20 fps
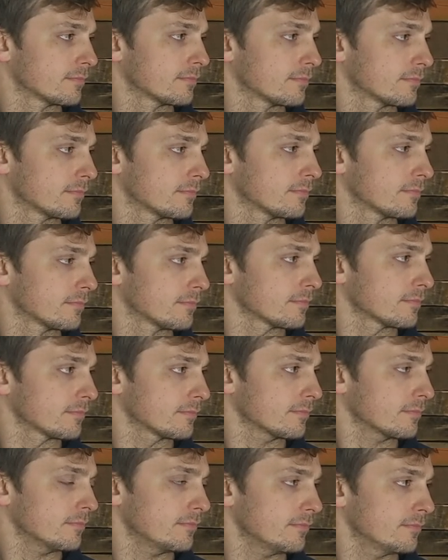
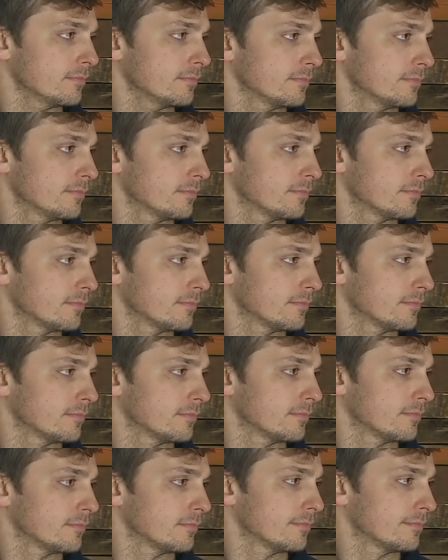
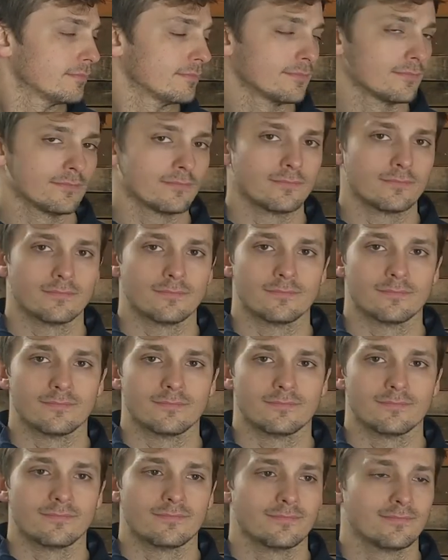
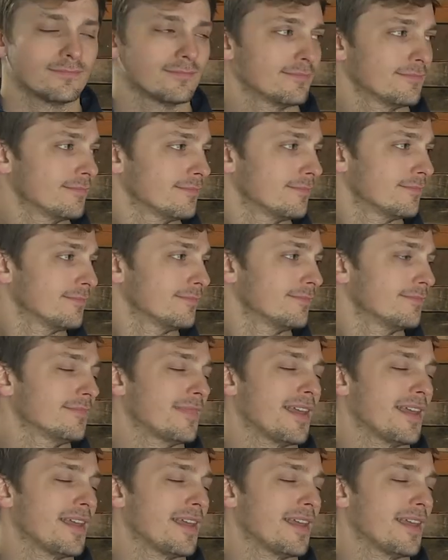The person shown says nothing.